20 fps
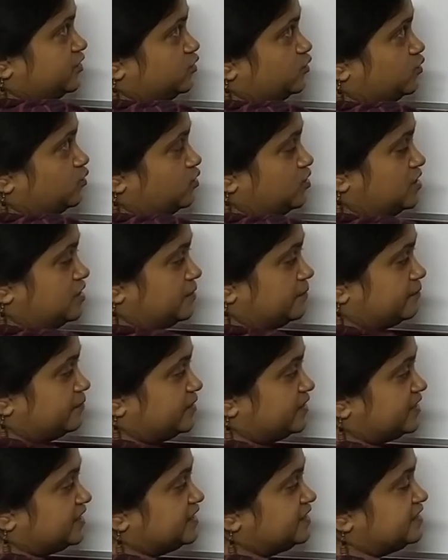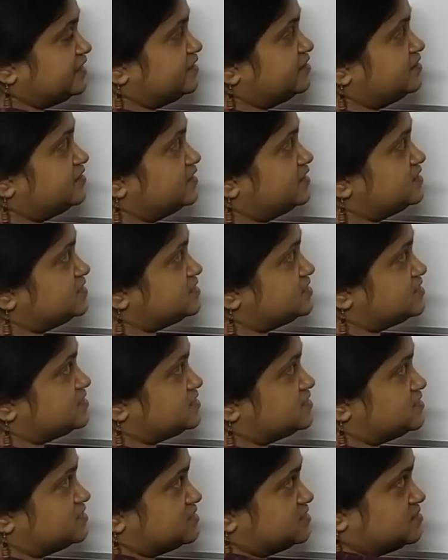to bring it in
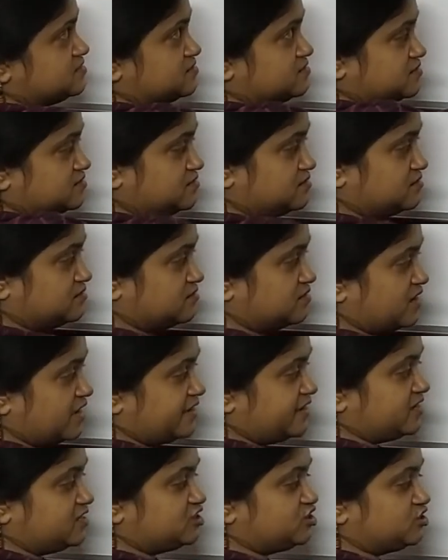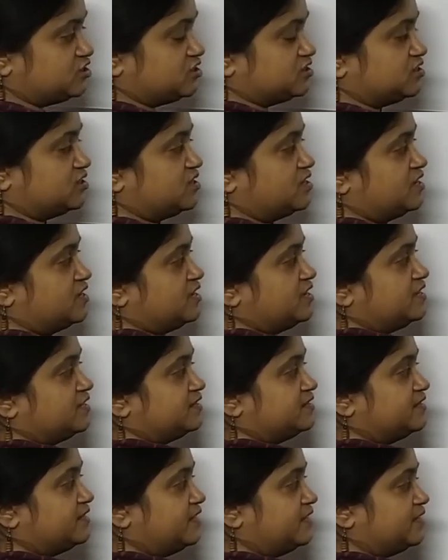this direction,
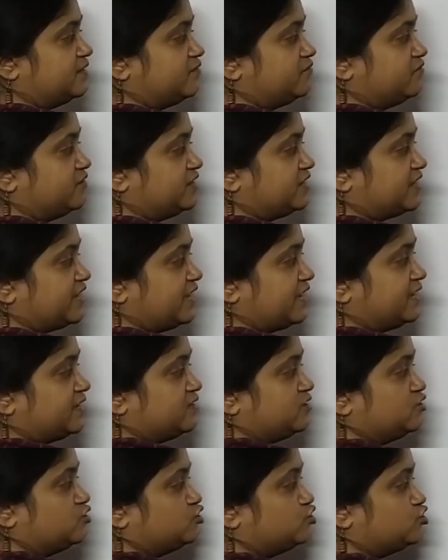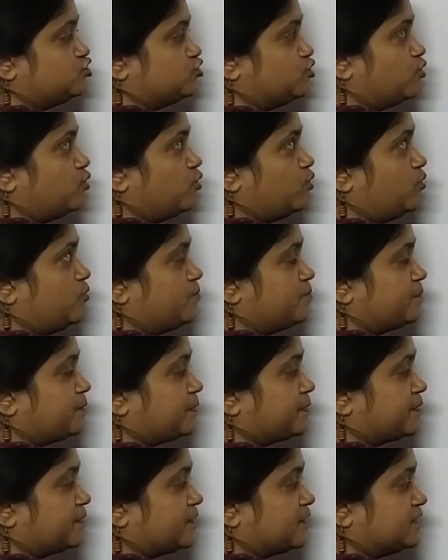then we can show
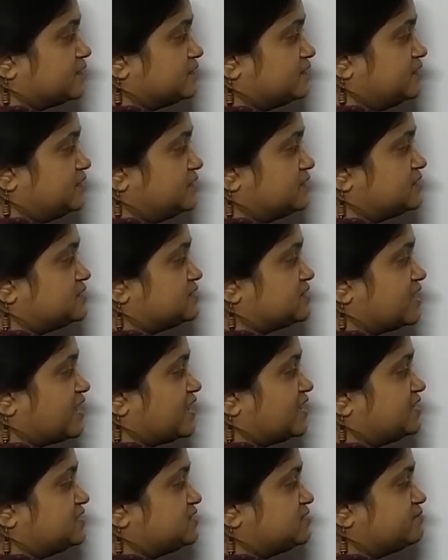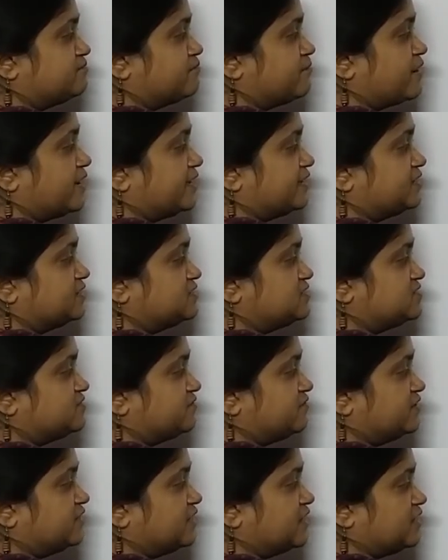this as minus
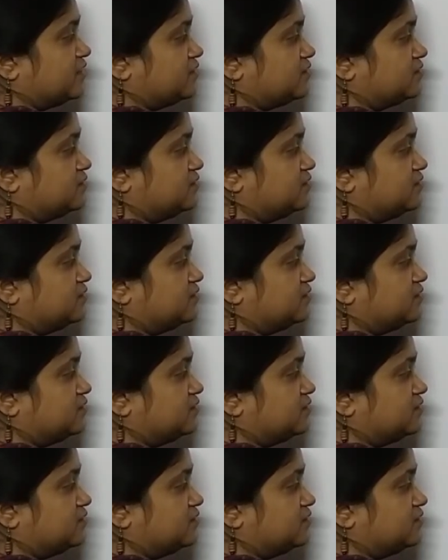VL,